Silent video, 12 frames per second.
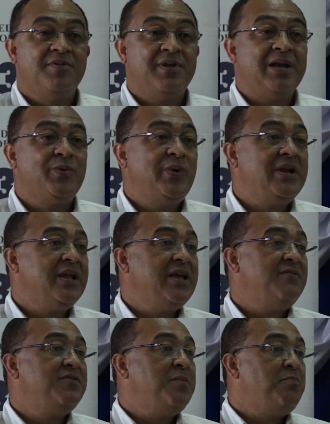that will
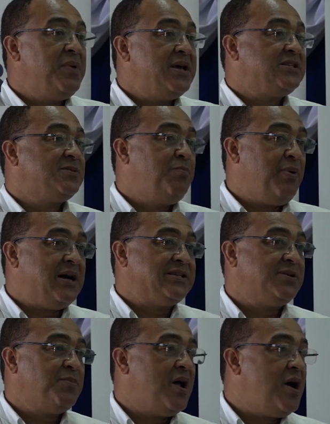give the best
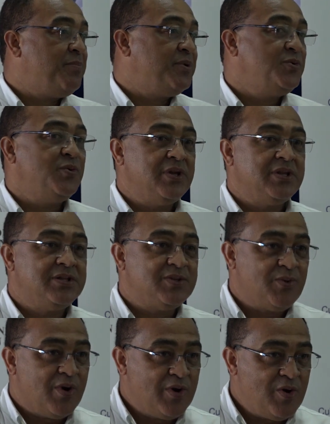possible opportunities
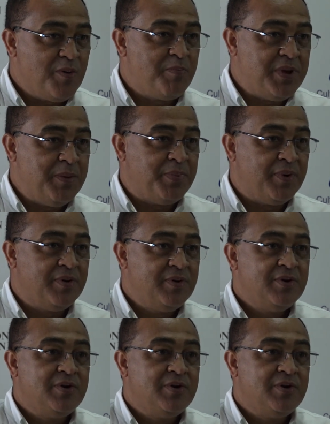to our young people